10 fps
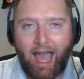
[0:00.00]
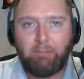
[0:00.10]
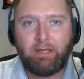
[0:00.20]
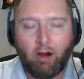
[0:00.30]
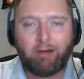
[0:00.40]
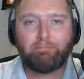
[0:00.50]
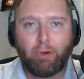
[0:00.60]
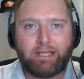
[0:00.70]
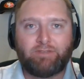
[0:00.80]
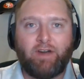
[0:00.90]
I'd be hard
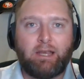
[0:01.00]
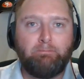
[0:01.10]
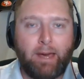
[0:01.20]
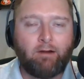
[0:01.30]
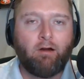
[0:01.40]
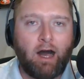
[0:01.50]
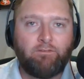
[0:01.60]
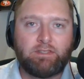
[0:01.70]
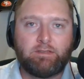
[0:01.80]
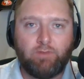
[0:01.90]
pressed to find a better
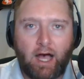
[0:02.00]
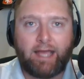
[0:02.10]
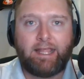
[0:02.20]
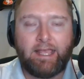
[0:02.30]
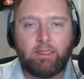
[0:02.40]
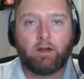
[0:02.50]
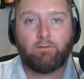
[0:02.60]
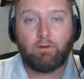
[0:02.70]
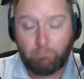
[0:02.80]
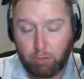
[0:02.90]
offensive line in their
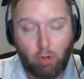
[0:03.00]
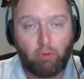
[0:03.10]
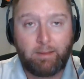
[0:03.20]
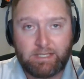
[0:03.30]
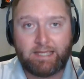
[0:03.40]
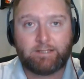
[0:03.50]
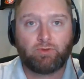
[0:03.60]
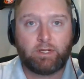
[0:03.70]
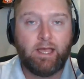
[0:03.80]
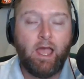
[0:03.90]
program's
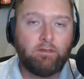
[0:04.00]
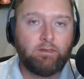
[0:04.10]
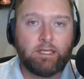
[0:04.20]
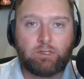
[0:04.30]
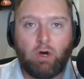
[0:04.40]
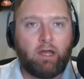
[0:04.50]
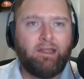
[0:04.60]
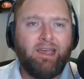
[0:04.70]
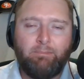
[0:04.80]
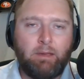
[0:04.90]
history than this
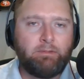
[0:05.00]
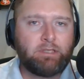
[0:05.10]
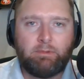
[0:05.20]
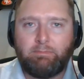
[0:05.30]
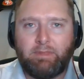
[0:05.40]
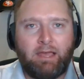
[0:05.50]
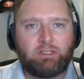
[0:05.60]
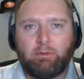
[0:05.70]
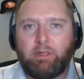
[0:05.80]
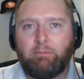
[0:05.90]
one. Maybe some
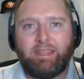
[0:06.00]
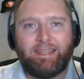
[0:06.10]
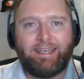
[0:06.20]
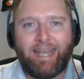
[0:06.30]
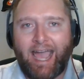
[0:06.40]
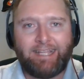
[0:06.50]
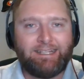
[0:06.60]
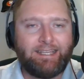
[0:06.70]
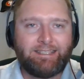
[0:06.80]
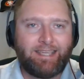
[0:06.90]
of some of them in the
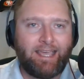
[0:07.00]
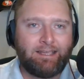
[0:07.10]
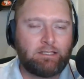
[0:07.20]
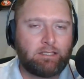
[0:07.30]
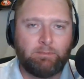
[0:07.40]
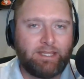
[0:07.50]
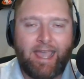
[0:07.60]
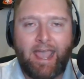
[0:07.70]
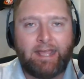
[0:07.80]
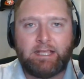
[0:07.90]
90s, some in
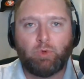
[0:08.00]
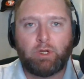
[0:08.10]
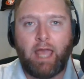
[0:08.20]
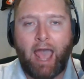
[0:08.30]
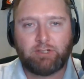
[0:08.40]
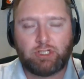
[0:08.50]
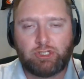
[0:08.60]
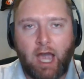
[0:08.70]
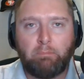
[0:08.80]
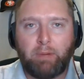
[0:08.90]
the 80s would have a
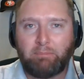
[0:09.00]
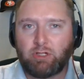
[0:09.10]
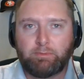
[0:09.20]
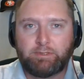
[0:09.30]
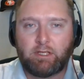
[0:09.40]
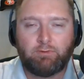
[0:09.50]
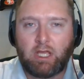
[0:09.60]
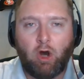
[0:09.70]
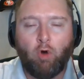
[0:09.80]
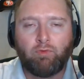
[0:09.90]
shout, but in terms of
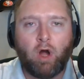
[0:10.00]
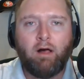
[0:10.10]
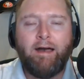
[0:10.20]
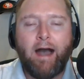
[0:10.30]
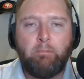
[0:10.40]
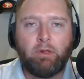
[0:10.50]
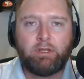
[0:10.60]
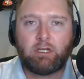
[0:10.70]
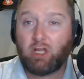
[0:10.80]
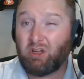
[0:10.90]
the overall
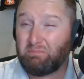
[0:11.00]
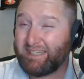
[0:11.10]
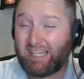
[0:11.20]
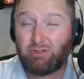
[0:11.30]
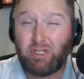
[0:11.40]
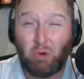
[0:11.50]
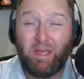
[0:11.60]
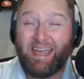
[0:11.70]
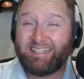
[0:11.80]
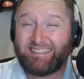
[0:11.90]
ability to potentially go
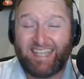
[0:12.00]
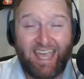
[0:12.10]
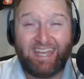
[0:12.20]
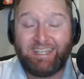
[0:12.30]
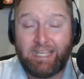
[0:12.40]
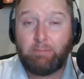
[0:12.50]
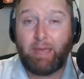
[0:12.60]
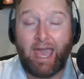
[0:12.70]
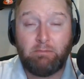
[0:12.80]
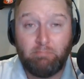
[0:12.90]
10 deep
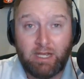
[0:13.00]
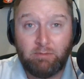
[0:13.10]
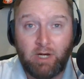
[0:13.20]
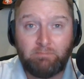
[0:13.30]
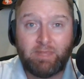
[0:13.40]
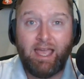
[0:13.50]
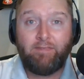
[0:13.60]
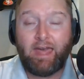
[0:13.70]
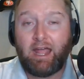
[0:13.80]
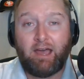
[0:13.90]
at minimum
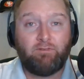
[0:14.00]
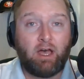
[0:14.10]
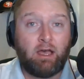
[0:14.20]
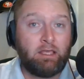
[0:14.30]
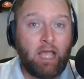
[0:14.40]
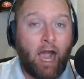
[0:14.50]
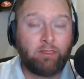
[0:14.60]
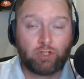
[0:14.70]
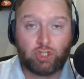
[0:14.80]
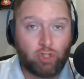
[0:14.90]
that have uh,
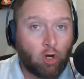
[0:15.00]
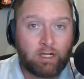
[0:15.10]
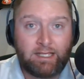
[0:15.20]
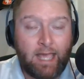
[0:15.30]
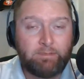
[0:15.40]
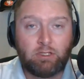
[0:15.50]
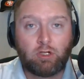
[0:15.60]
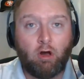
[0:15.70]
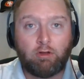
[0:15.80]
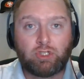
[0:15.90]
either started games in their
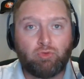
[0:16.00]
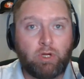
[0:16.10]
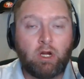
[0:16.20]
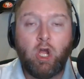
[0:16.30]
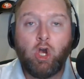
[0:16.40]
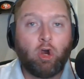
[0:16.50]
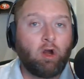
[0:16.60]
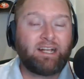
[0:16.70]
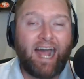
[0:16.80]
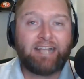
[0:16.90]
college career
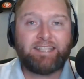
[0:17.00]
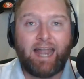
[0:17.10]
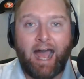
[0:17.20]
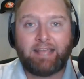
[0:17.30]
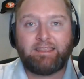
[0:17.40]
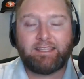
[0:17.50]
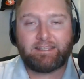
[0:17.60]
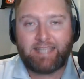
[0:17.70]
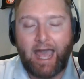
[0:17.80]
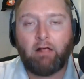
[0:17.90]
or are guys that I think
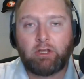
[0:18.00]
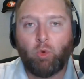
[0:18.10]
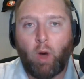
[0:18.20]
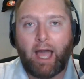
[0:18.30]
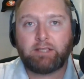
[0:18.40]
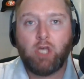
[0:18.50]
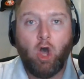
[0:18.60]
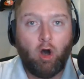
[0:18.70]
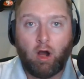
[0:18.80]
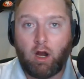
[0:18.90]
talent wise
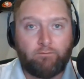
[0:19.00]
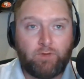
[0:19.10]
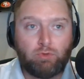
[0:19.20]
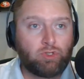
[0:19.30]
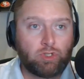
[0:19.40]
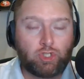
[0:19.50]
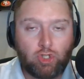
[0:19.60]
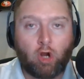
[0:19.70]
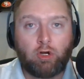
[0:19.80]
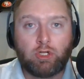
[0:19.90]
are future
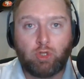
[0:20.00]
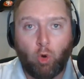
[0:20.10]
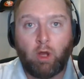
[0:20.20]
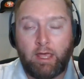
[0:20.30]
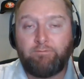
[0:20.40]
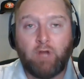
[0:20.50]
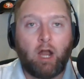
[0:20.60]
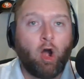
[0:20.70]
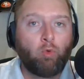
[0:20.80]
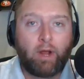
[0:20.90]
starters or if
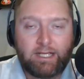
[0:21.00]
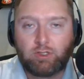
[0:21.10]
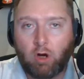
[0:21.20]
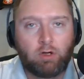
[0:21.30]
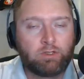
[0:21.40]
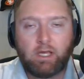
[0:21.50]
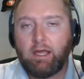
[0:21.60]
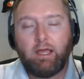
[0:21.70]
not already starters